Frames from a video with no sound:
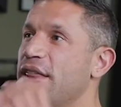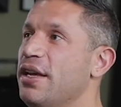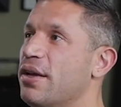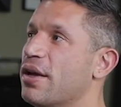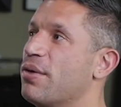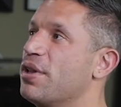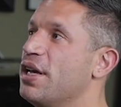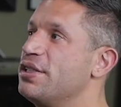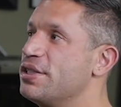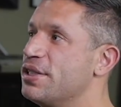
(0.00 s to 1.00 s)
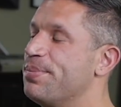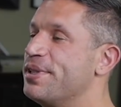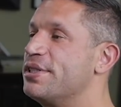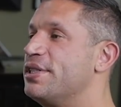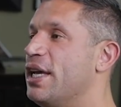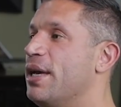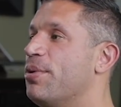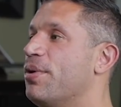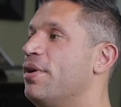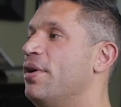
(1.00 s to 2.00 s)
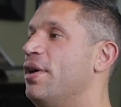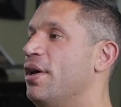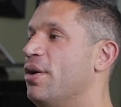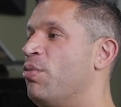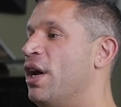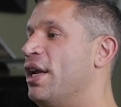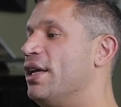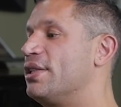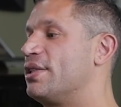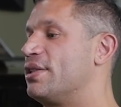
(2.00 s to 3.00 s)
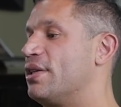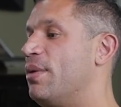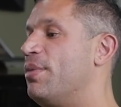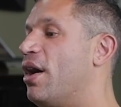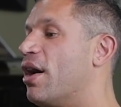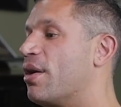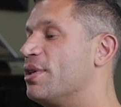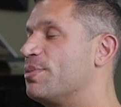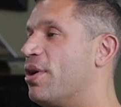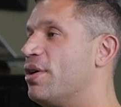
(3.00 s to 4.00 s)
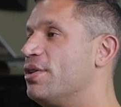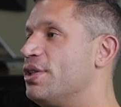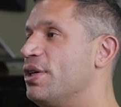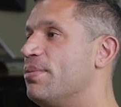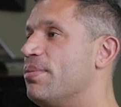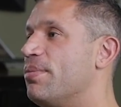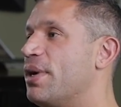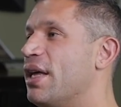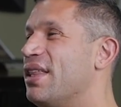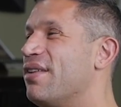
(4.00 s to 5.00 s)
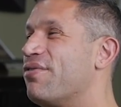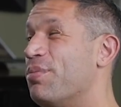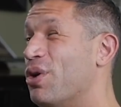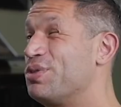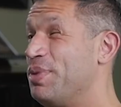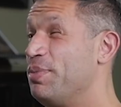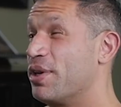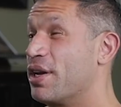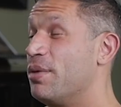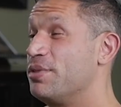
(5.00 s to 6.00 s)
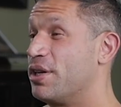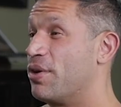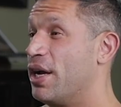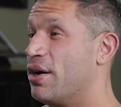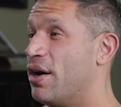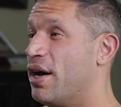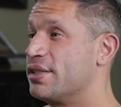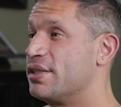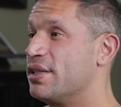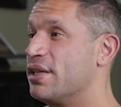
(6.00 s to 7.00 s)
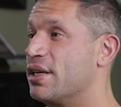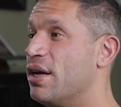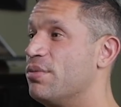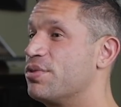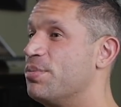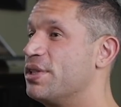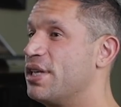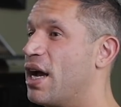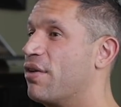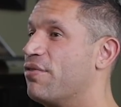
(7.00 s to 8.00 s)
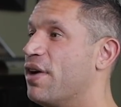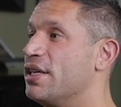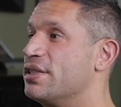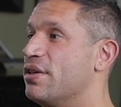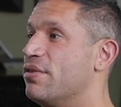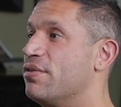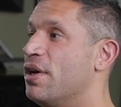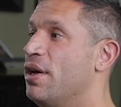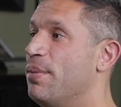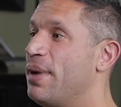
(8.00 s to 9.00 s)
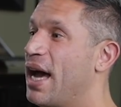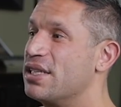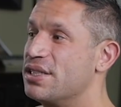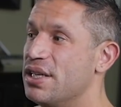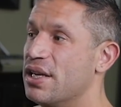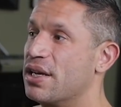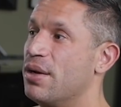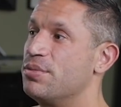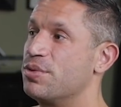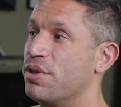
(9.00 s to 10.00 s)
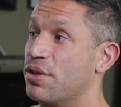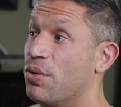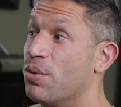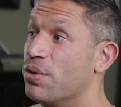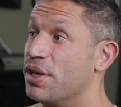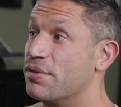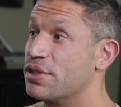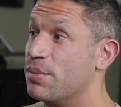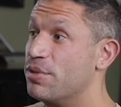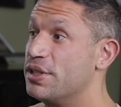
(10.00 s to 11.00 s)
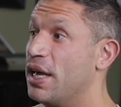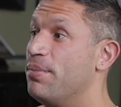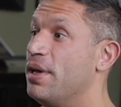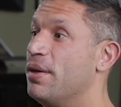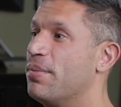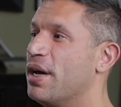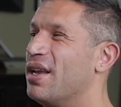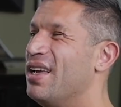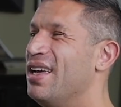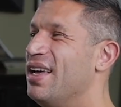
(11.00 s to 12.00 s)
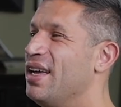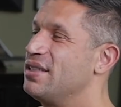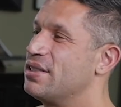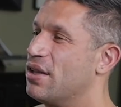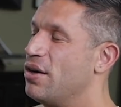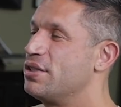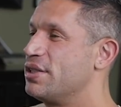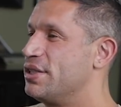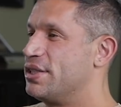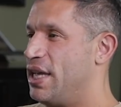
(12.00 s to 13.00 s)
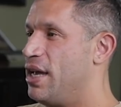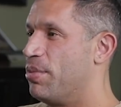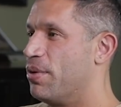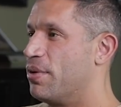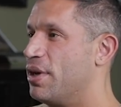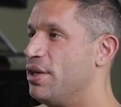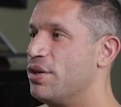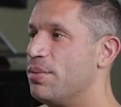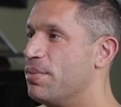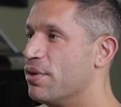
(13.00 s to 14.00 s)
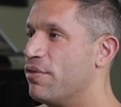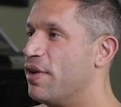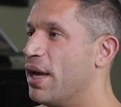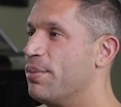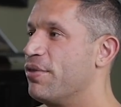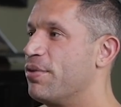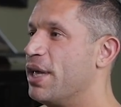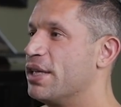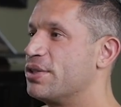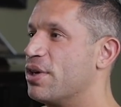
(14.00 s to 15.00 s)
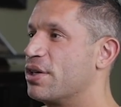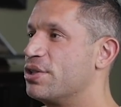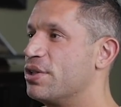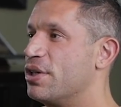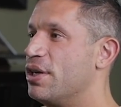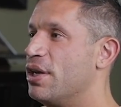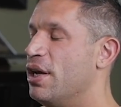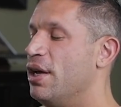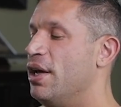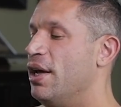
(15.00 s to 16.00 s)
I think a relationship is stable when it's a monogamous partnership, but I think for most people it comes at great cost. It comes from the sacrifice of passion, it comes with the holding of some resentment, but it's largely stable and you can build a family from that structure.